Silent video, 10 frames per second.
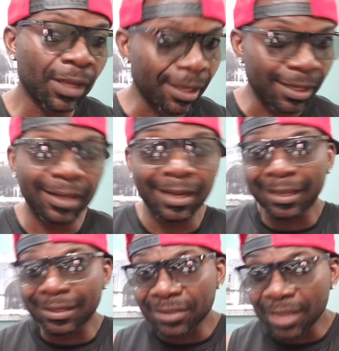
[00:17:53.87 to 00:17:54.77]
Again, like
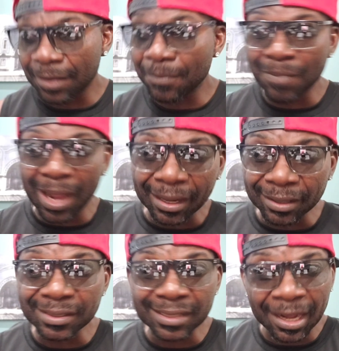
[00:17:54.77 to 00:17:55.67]
I said,
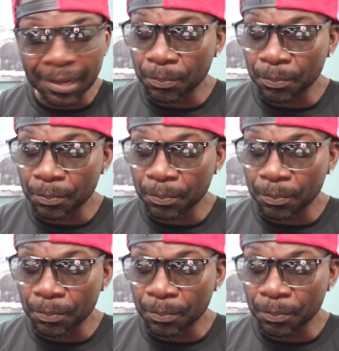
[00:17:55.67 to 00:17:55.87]
miners are